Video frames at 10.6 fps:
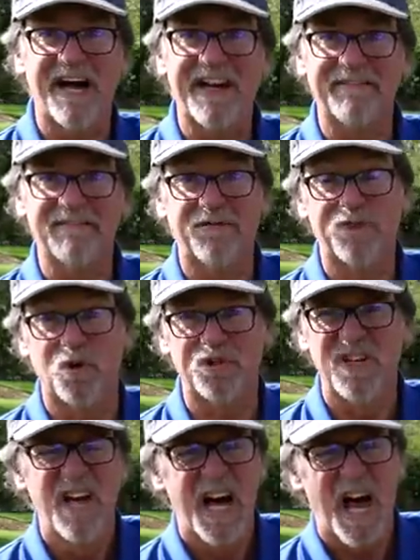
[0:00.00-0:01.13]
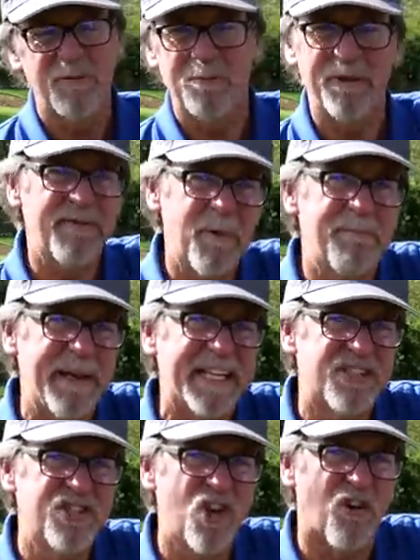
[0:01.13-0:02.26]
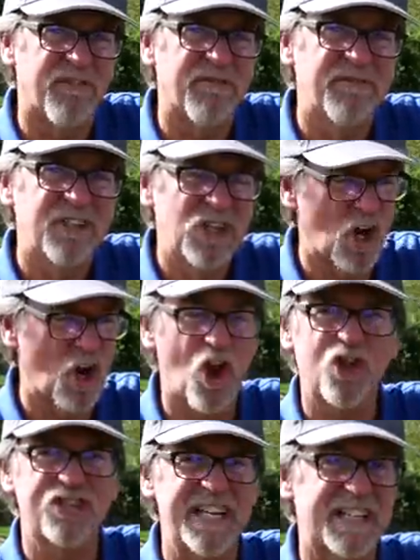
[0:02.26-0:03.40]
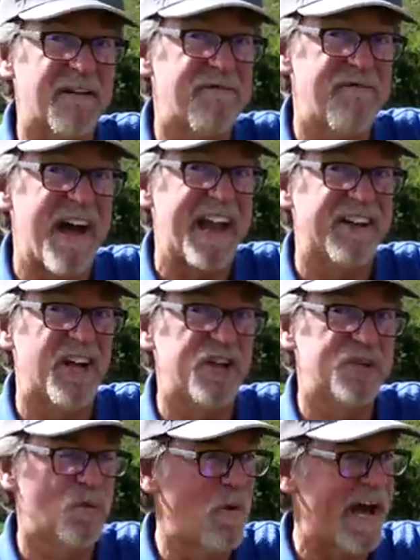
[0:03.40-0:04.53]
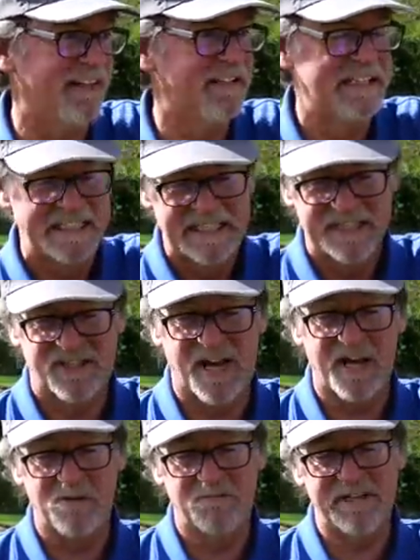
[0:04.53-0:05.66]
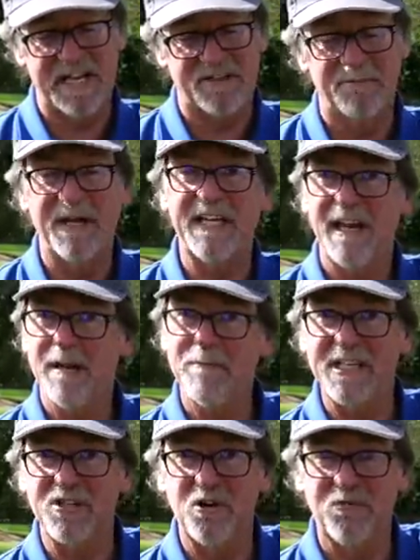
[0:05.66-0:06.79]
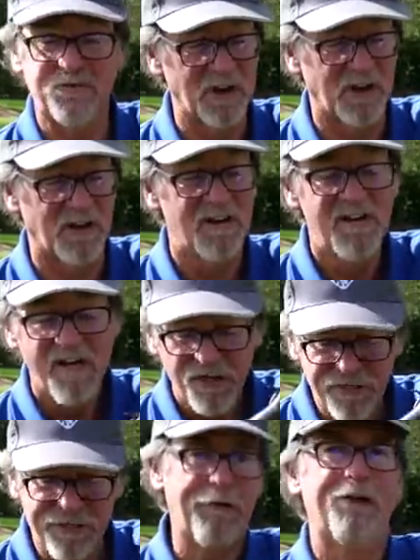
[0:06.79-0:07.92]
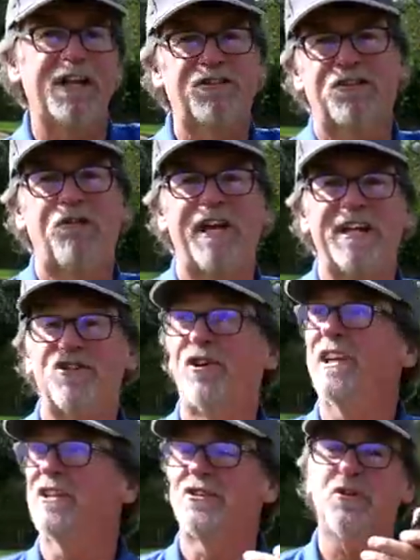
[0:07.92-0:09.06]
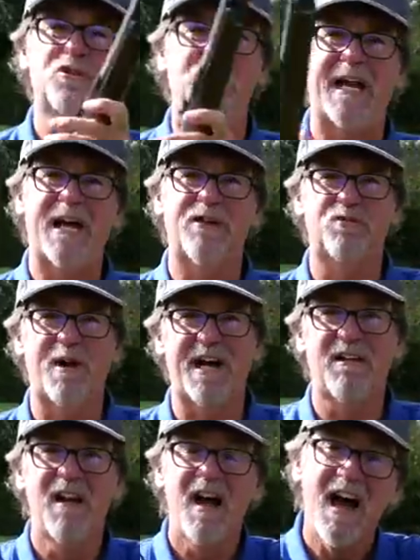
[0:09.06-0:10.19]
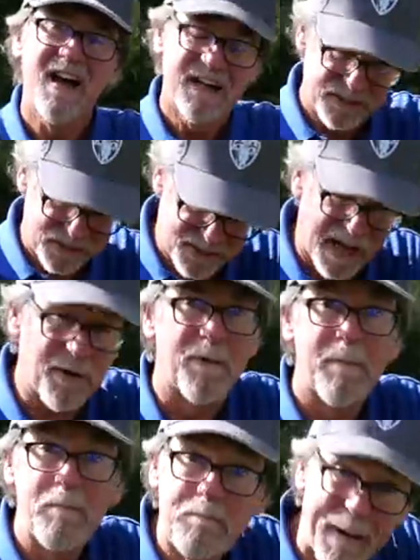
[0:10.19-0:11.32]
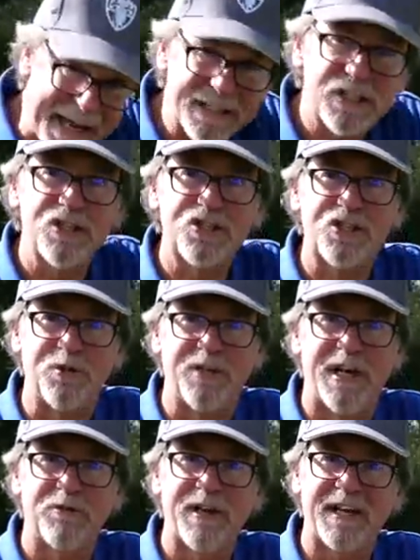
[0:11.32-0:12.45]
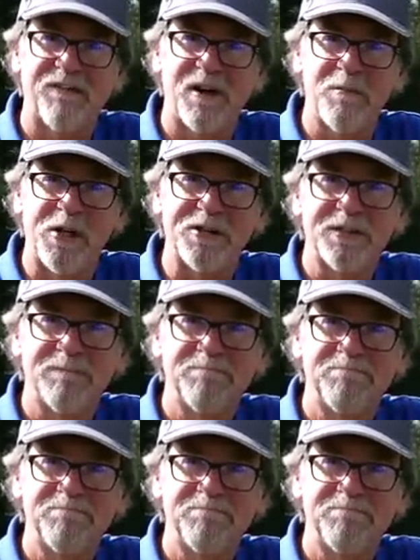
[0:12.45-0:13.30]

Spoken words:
And of course, I'm a bit of a Big John closet fan as well. So yeah, to me, it means an awful lot. Thoroughly, thoroughly enjoyed it. The sun's coming out as well. So back to the studio. Thank you very much.